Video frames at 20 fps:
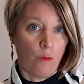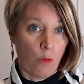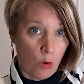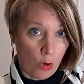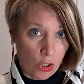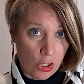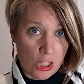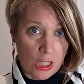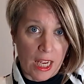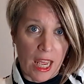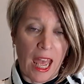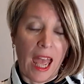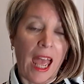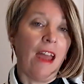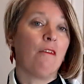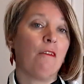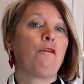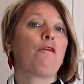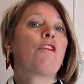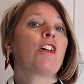watched it
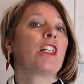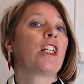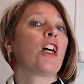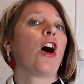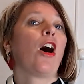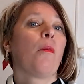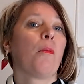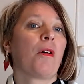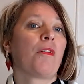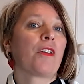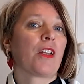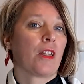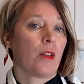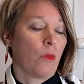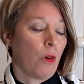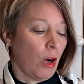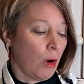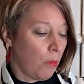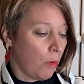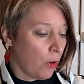every time I've done the
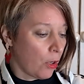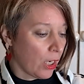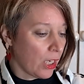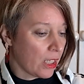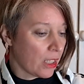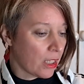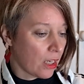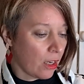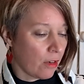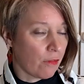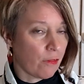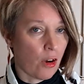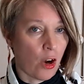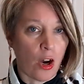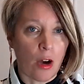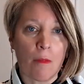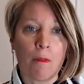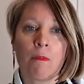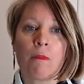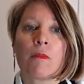welt pocket so
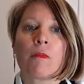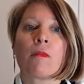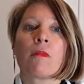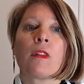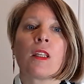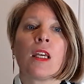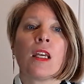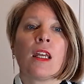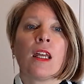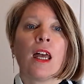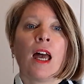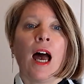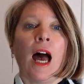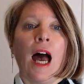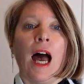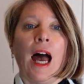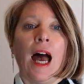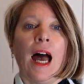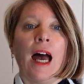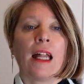far.
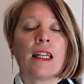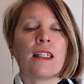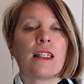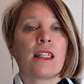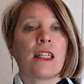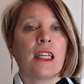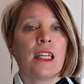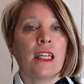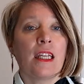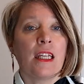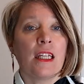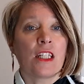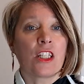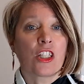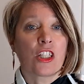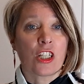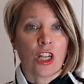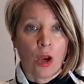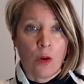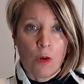And the
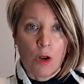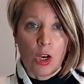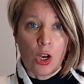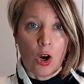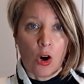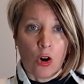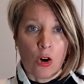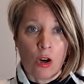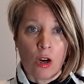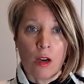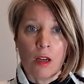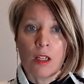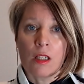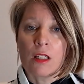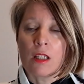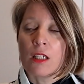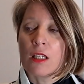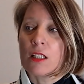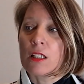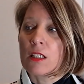sew along
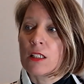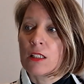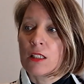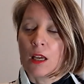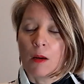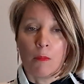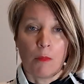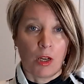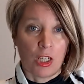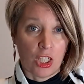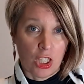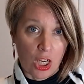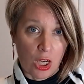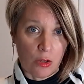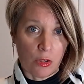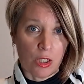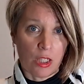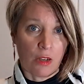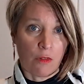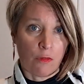that's done by
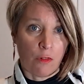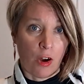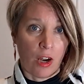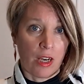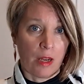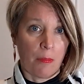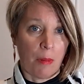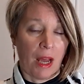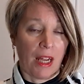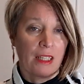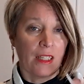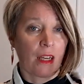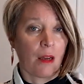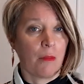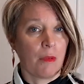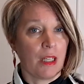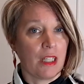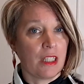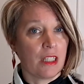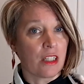Chelsea of Friday Pattern
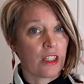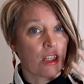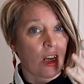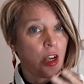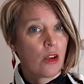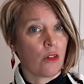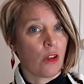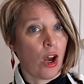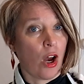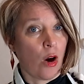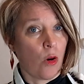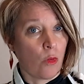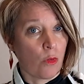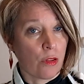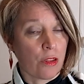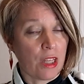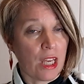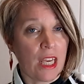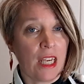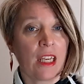Company to sew the whole
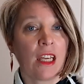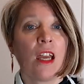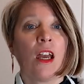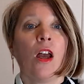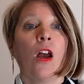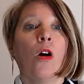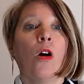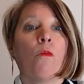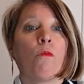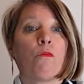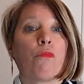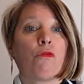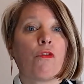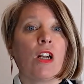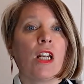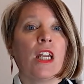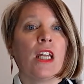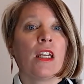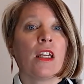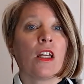thing,
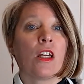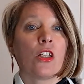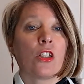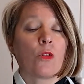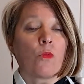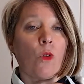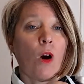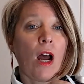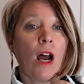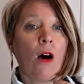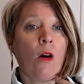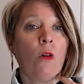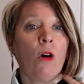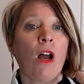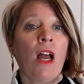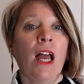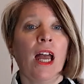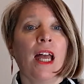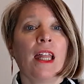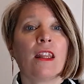brilliant as well.
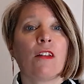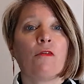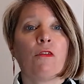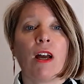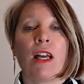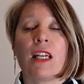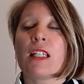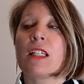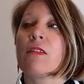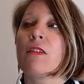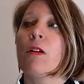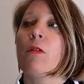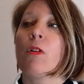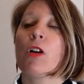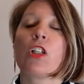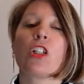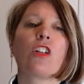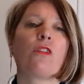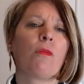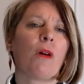The rest of it,
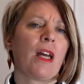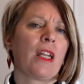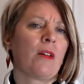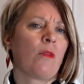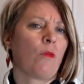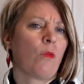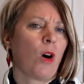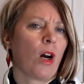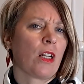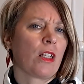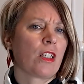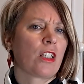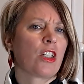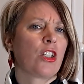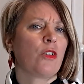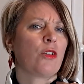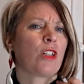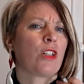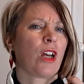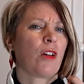once you made it once,
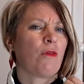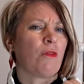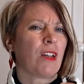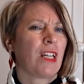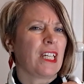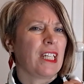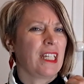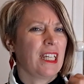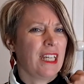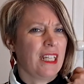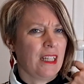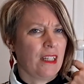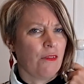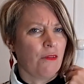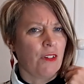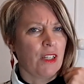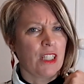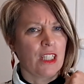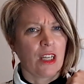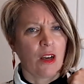you don't really need the
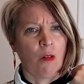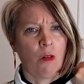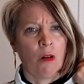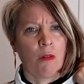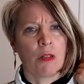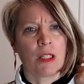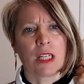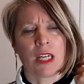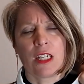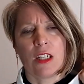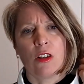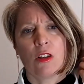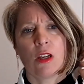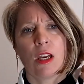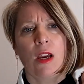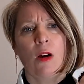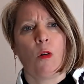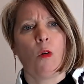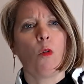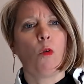video, I would say.
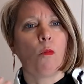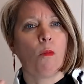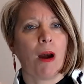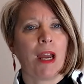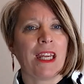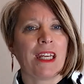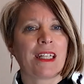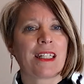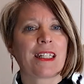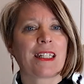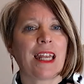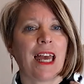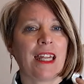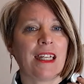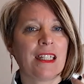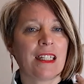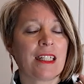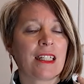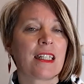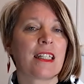It all makes
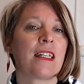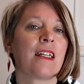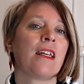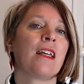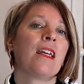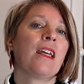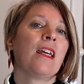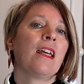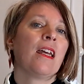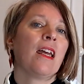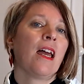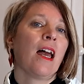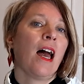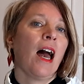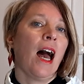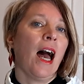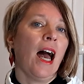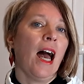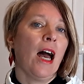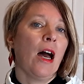sense.
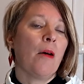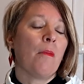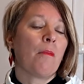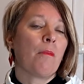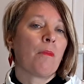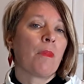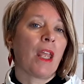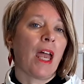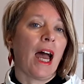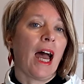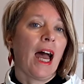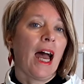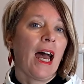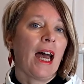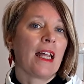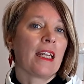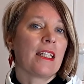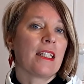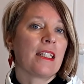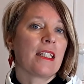
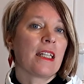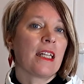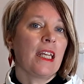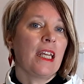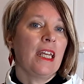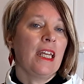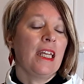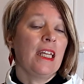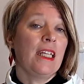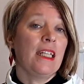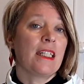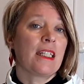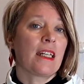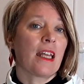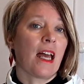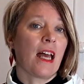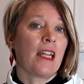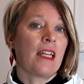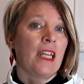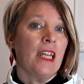And it is
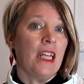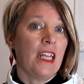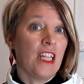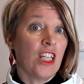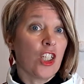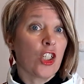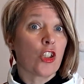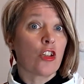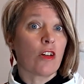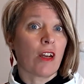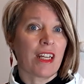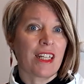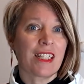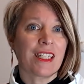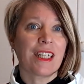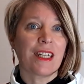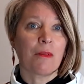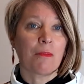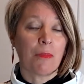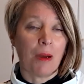an
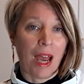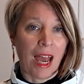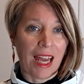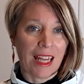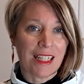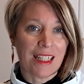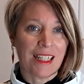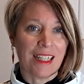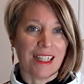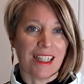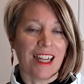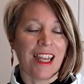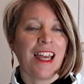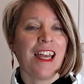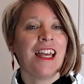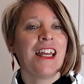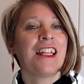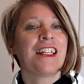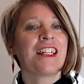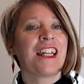interesting pattern.
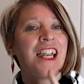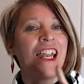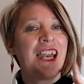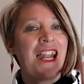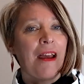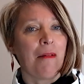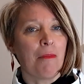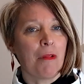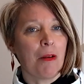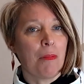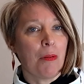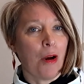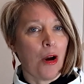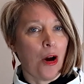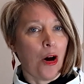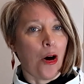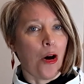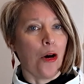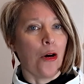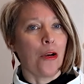So let me put
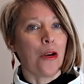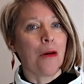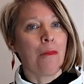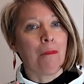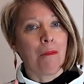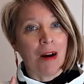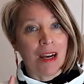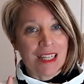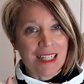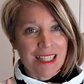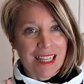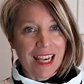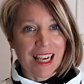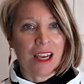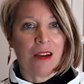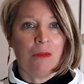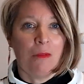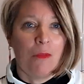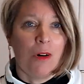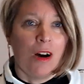on my
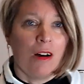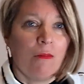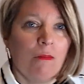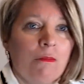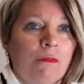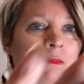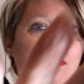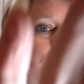second one.